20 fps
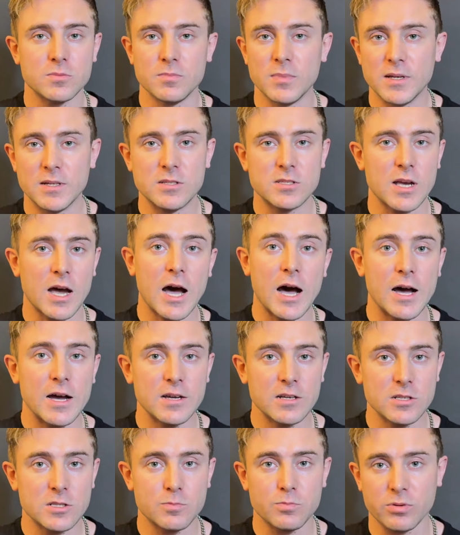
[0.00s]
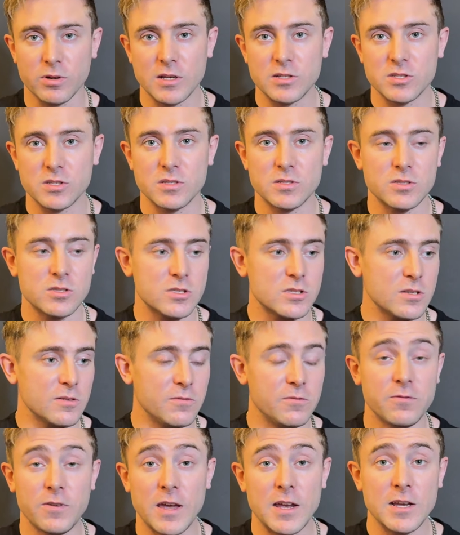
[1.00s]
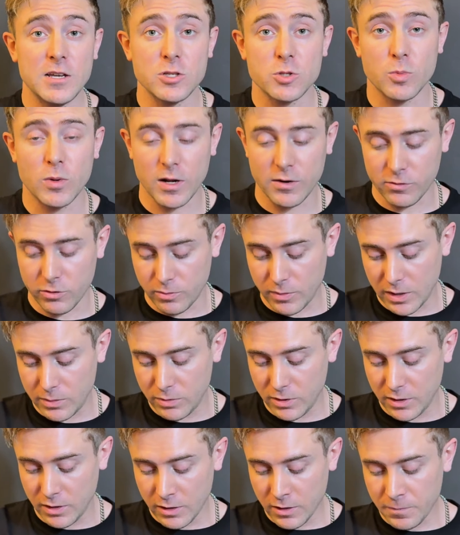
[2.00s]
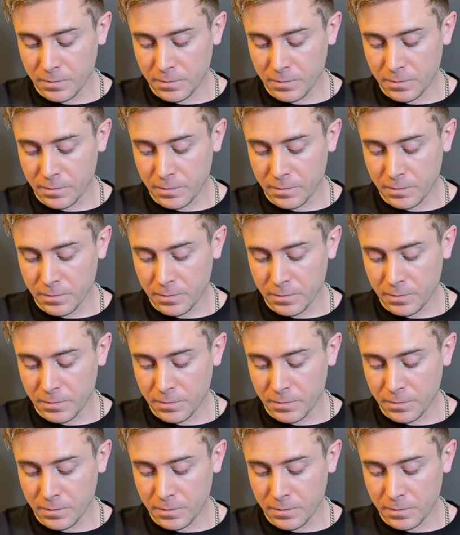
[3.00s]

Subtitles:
mids, highs, presence, phase, whatever it may be.